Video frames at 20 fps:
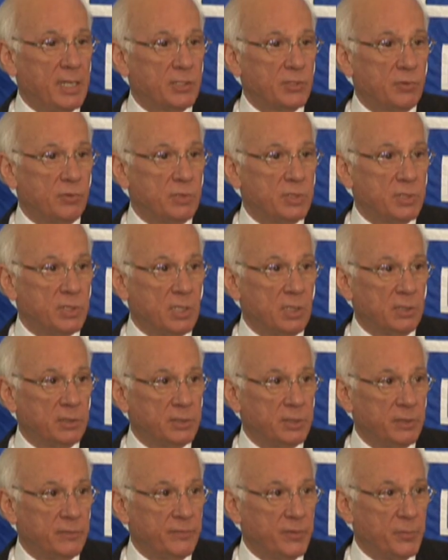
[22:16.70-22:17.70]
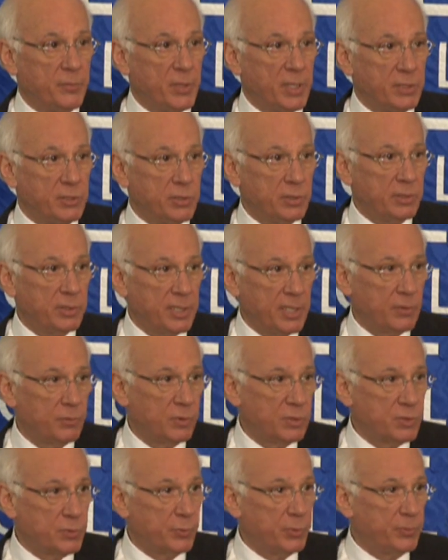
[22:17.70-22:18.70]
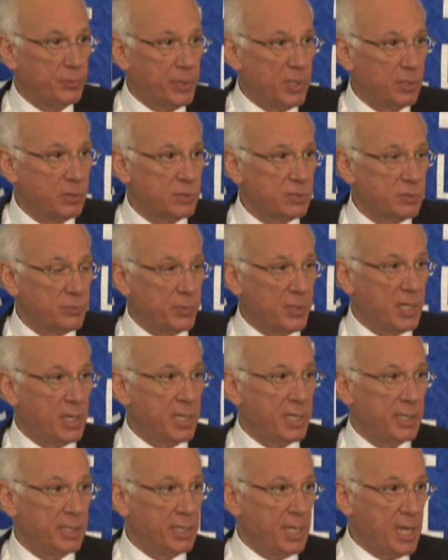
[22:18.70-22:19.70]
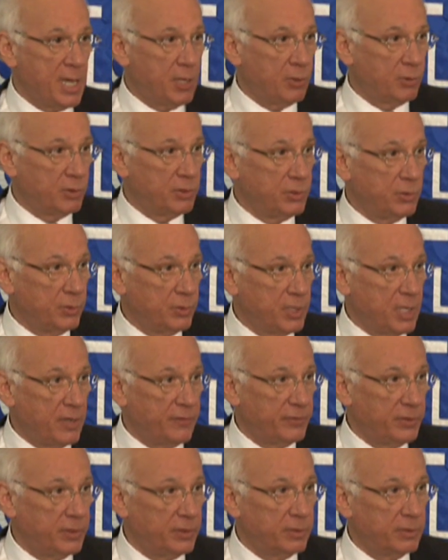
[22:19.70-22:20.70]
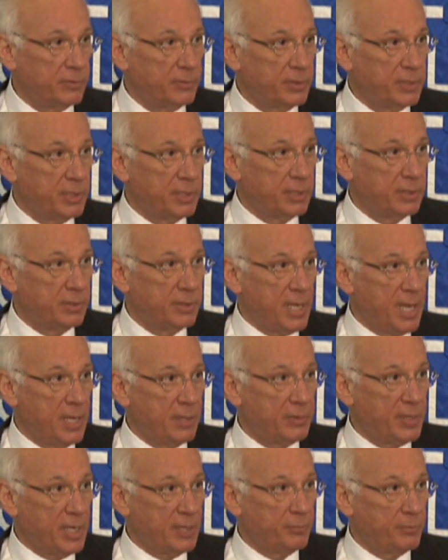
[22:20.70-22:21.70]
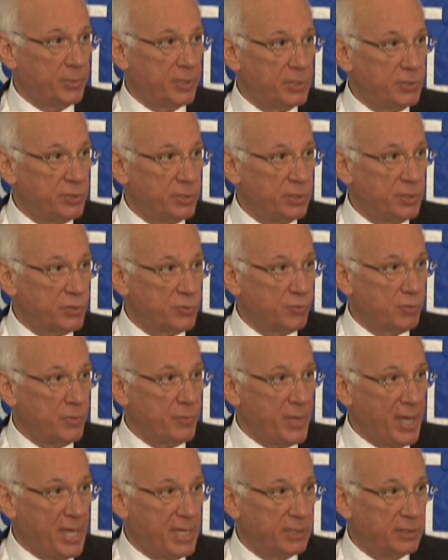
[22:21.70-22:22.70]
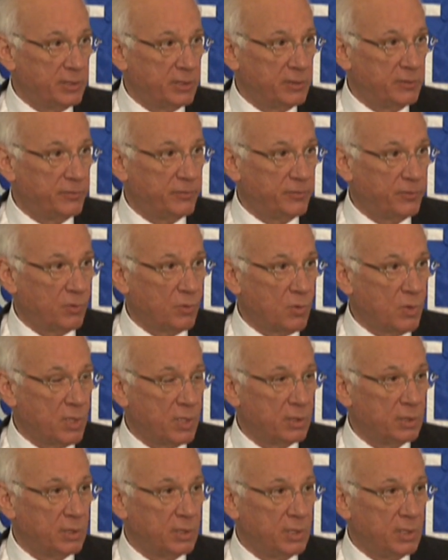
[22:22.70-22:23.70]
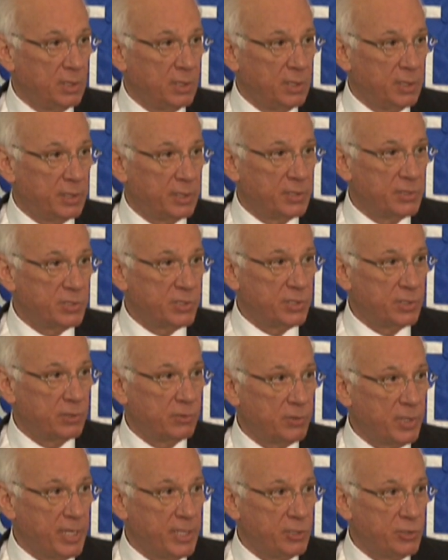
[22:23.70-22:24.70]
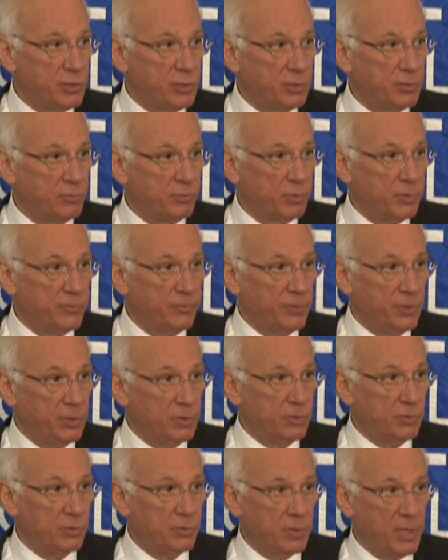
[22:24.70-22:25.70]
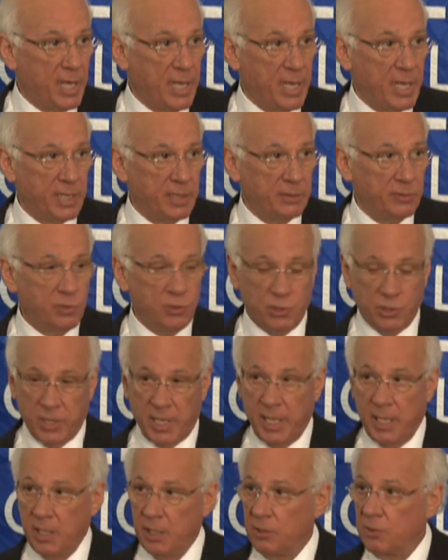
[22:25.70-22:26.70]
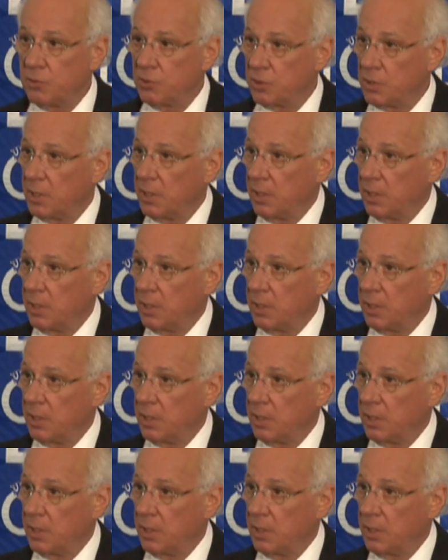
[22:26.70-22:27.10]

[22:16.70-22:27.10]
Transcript: as a result of the budget that was proposed by our new governor, that now that budget is remanded for consideration, review, and change